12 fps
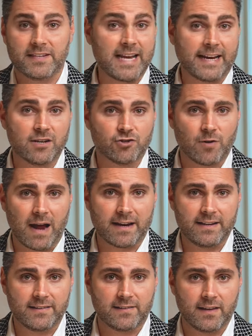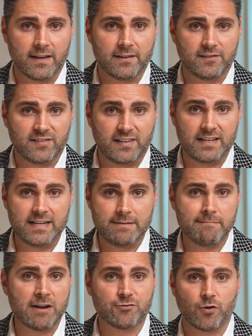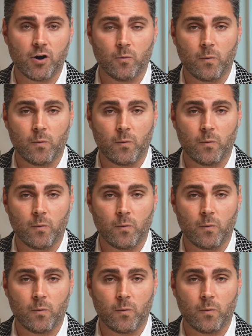second track is the Sydney Metro